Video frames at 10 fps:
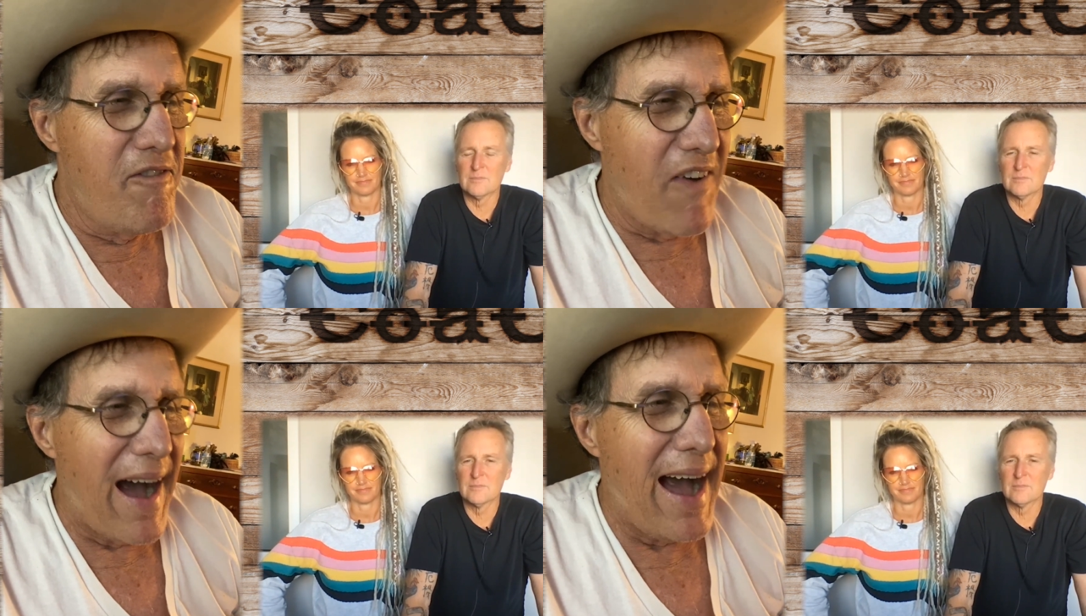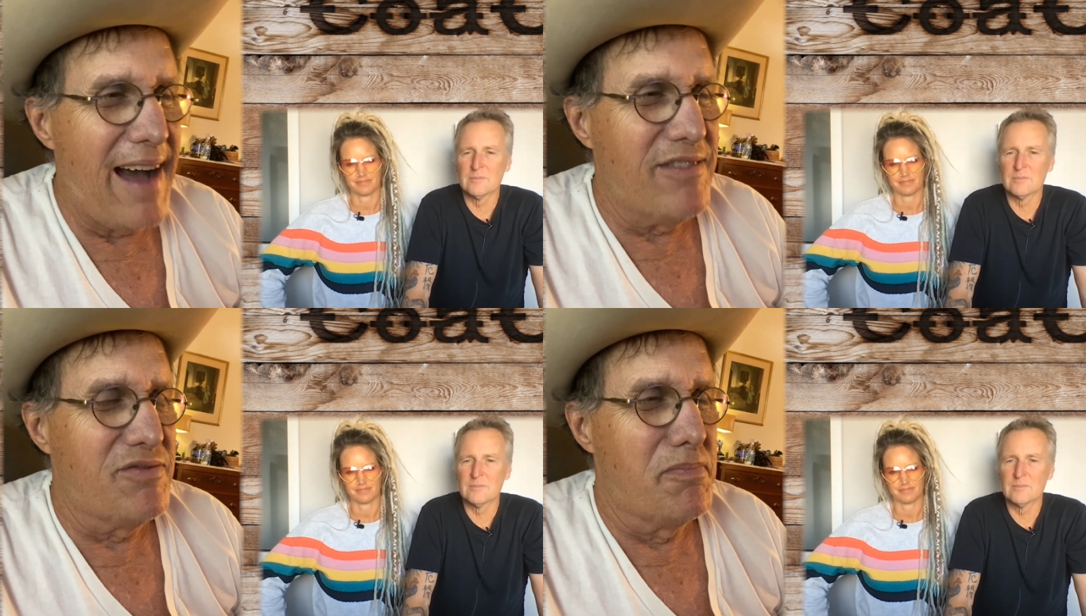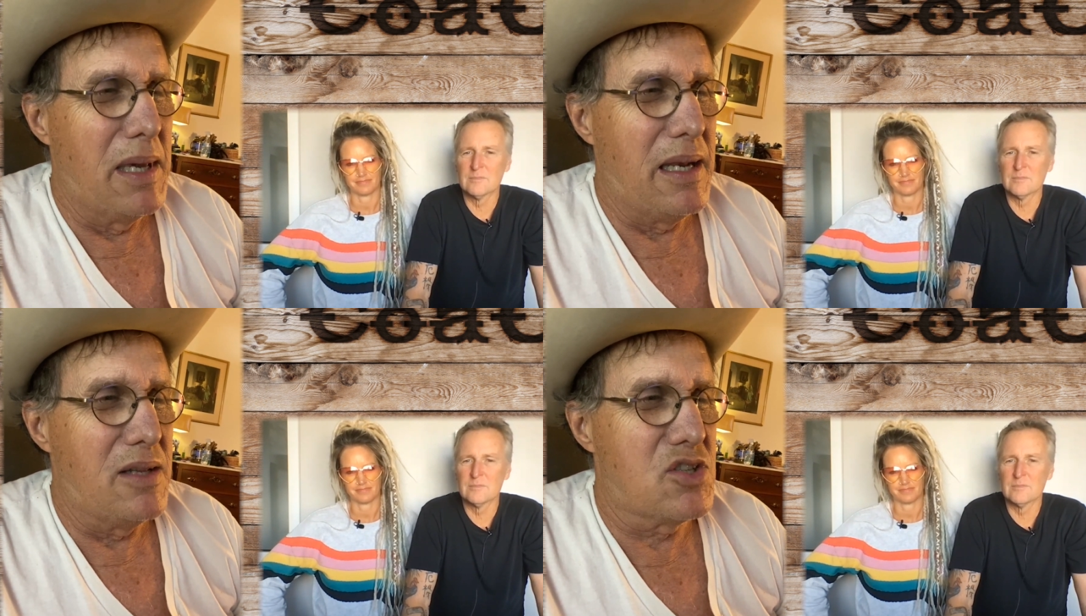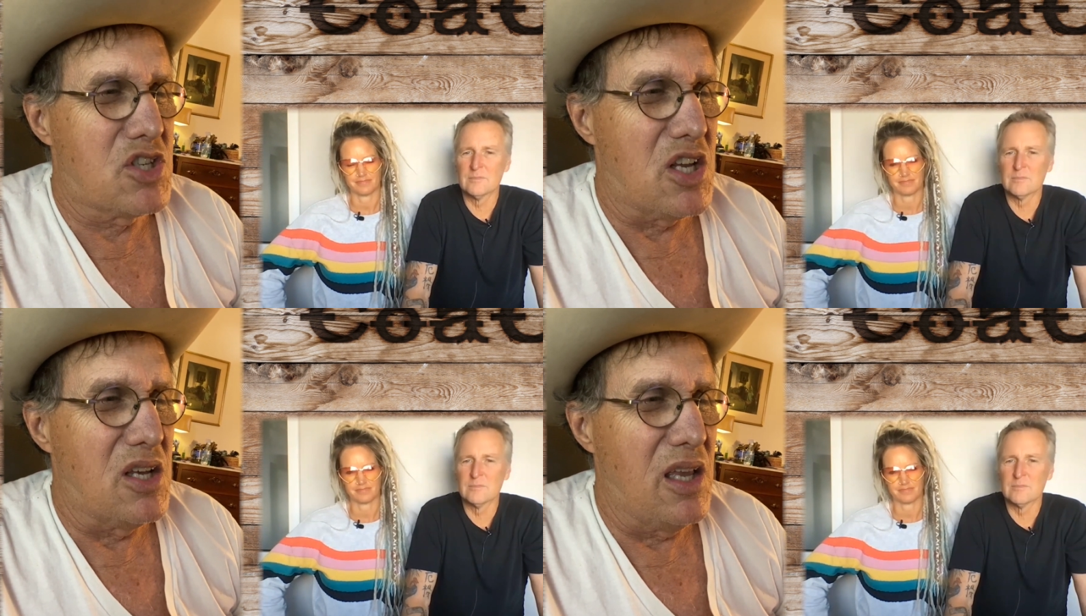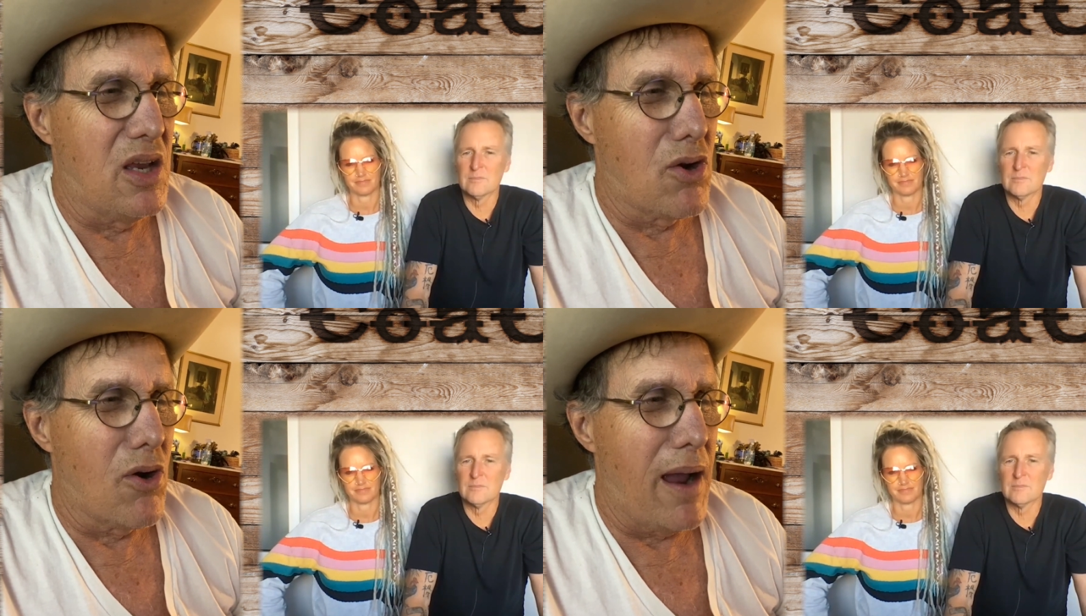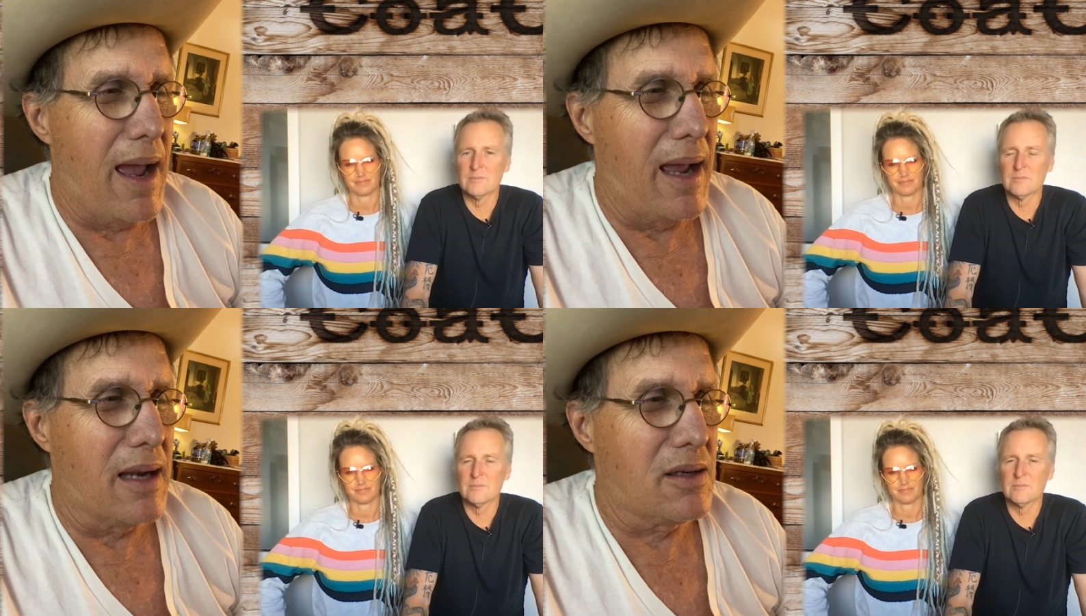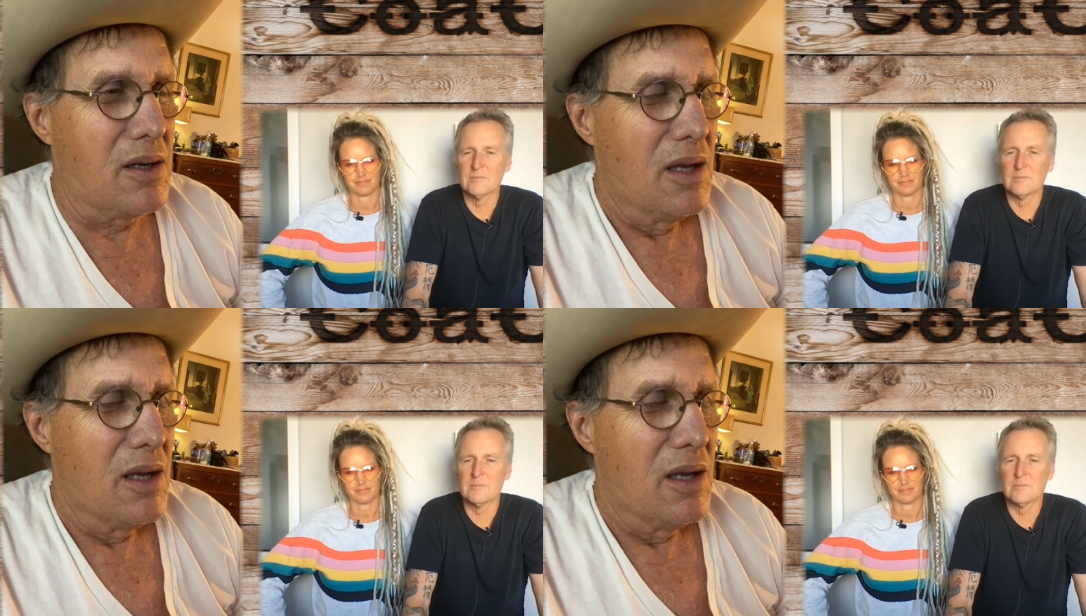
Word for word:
Speaker 1: five minutes to interact